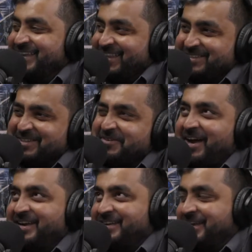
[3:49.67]
There's a
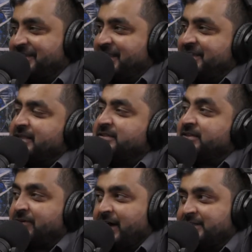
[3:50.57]

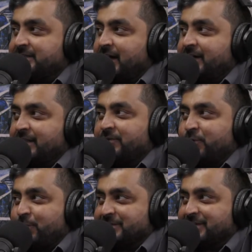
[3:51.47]
right side and the
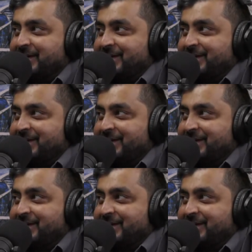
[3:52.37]
wrong side.